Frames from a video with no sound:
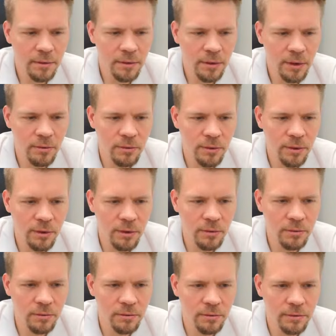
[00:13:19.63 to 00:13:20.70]

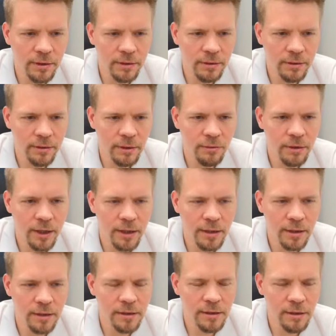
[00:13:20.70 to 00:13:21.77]
How that
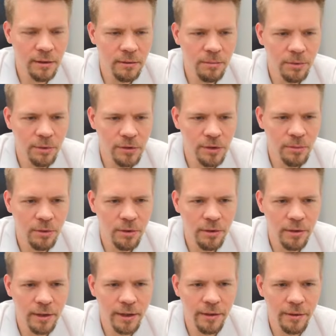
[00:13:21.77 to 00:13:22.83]
is
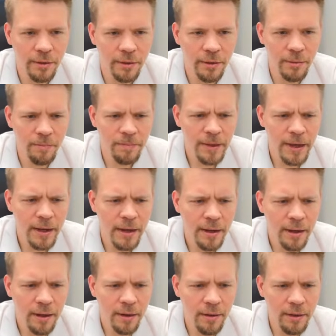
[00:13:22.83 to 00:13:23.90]
possible? I don't know.
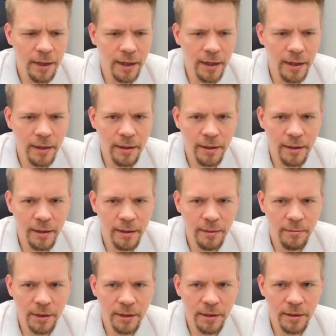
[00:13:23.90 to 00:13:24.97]
Okay,
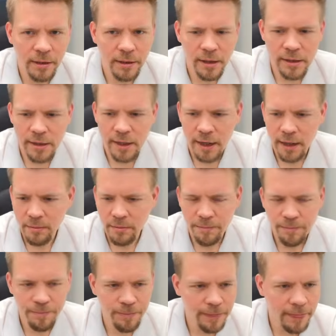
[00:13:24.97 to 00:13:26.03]
but this
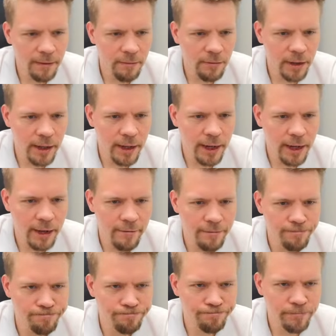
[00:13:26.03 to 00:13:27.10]
game we
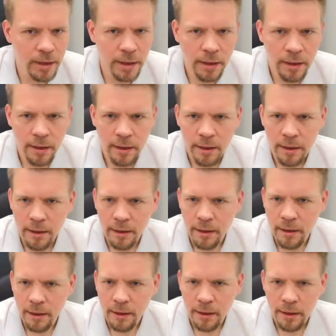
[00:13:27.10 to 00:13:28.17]
have
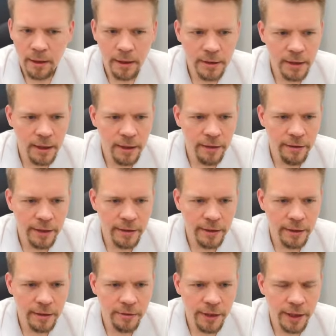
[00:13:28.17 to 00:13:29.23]

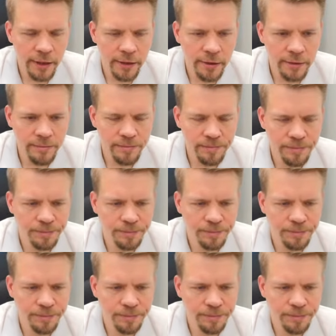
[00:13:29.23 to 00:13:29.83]
accelerated dragon.